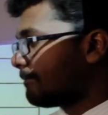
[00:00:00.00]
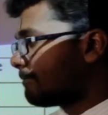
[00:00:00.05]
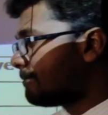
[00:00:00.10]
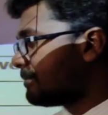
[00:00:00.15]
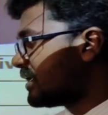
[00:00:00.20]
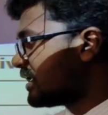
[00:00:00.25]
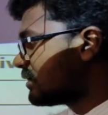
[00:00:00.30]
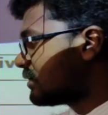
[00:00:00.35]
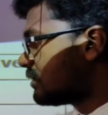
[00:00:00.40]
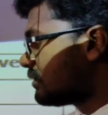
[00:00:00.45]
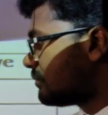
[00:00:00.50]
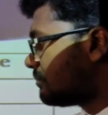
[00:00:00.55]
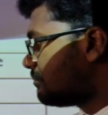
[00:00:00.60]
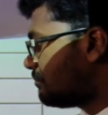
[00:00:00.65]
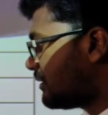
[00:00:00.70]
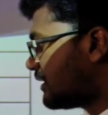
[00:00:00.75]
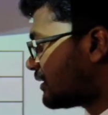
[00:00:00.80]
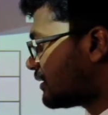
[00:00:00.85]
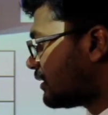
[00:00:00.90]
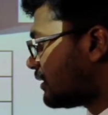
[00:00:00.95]
Big,
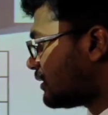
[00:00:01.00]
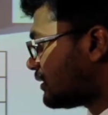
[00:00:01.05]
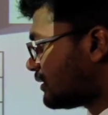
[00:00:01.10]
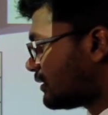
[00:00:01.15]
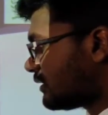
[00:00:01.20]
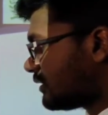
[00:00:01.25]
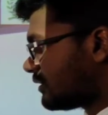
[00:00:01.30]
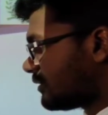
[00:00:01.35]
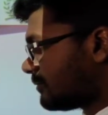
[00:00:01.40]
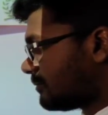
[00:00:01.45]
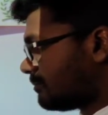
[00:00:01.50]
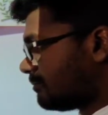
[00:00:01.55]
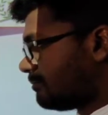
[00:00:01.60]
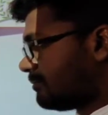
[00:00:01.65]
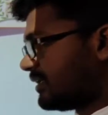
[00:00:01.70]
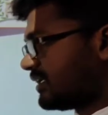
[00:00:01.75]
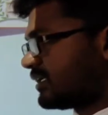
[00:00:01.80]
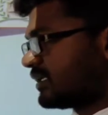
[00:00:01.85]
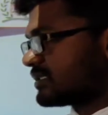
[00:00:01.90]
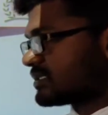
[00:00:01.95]
bigger,
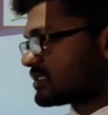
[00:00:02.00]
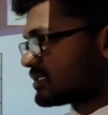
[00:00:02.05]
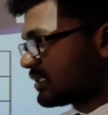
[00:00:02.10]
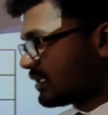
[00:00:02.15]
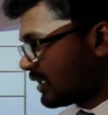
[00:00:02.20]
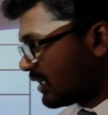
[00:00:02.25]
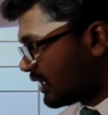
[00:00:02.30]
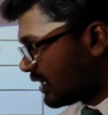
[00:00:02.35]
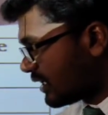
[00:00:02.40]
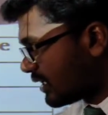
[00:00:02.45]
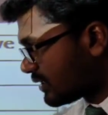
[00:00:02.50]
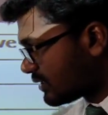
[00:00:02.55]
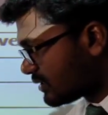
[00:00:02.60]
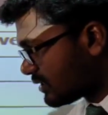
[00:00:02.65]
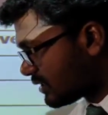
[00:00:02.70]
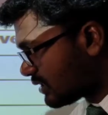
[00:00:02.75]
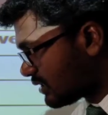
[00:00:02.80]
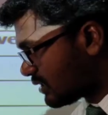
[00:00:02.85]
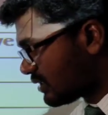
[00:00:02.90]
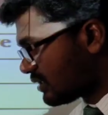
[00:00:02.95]
biggest, and
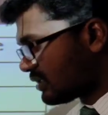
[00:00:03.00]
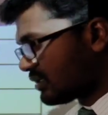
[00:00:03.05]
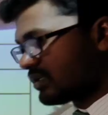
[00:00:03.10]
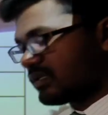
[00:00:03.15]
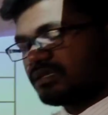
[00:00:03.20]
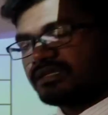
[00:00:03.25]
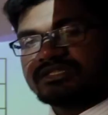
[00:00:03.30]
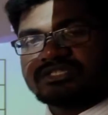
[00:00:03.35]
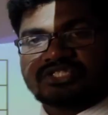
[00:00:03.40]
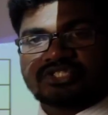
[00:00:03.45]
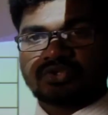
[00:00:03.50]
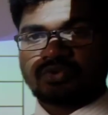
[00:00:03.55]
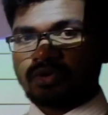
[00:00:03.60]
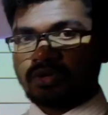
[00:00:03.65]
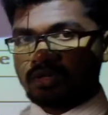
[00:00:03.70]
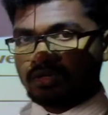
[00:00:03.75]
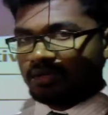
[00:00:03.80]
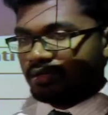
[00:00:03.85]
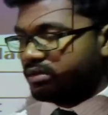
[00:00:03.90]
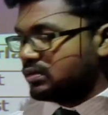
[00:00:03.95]
so
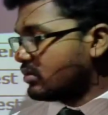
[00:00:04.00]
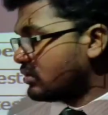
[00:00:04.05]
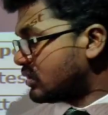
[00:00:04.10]
on.